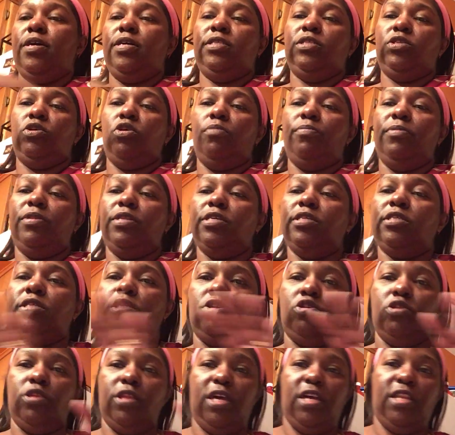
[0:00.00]
aunt taught me this,
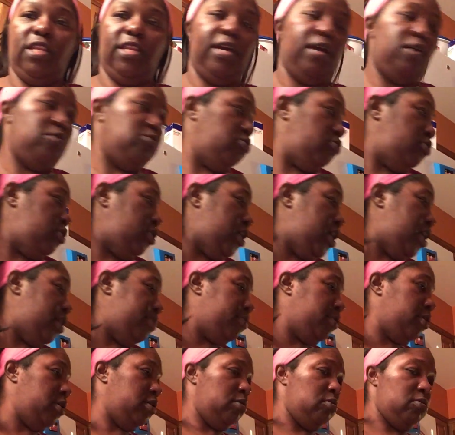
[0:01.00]
and you lay it down on a
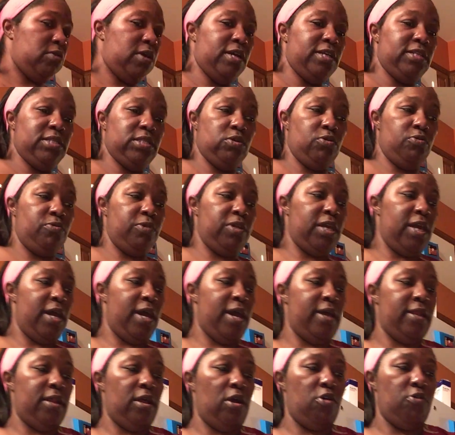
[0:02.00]
napkin. Okay, so we
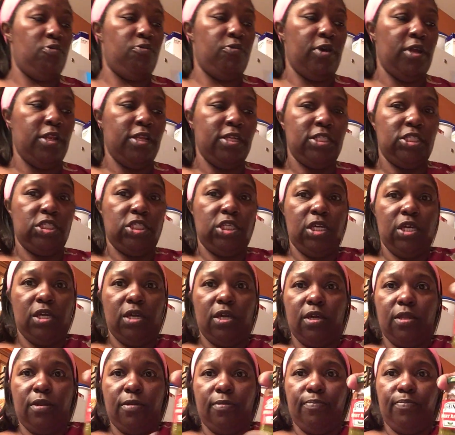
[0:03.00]
got our relish
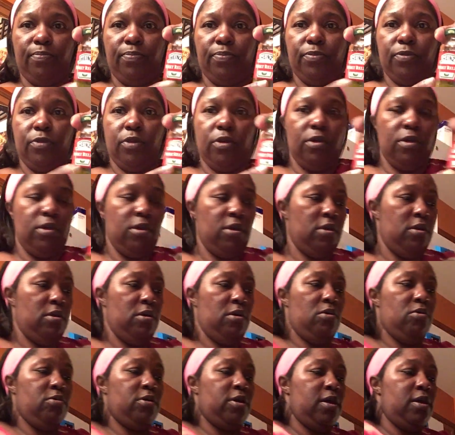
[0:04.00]
in.
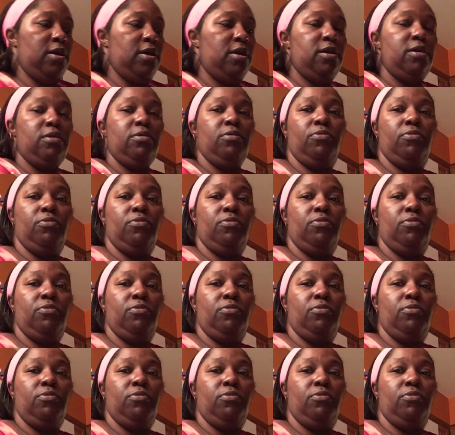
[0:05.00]
Okay,